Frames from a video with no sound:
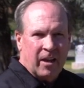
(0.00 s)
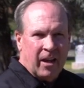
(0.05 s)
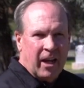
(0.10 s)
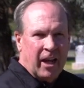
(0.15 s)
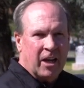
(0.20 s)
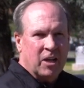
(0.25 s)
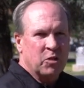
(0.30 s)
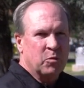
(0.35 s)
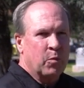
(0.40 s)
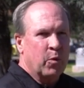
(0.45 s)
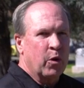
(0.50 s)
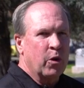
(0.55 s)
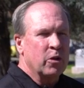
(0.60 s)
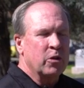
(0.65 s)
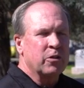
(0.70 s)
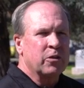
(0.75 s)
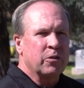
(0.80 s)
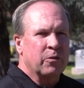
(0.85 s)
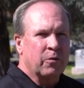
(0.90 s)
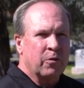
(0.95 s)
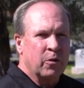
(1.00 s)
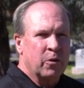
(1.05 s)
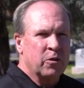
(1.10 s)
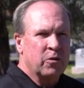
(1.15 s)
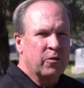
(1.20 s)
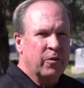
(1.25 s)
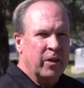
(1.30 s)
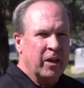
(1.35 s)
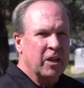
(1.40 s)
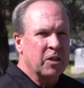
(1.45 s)
Haze Burch, the
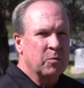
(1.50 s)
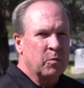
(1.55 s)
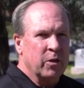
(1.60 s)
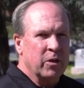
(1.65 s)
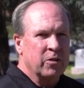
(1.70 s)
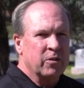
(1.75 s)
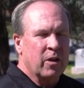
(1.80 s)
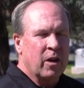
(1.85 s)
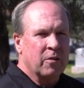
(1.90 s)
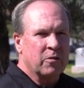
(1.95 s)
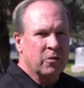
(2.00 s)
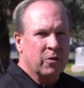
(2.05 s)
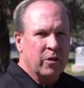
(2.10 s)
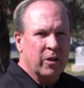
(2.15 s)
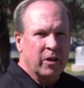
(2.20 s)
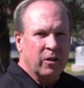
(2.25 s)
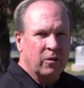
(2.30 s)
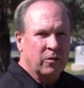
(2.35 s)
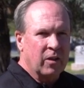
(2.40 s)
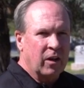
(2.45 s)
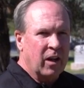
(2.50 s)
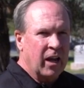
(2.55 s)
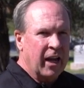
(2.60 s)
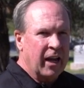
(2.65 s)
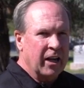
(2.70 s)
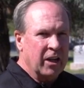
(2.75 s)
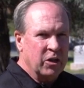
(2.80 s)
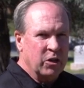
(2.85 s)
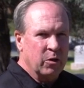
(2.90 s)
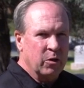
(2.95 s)
first Phoenix police officer killed in the line of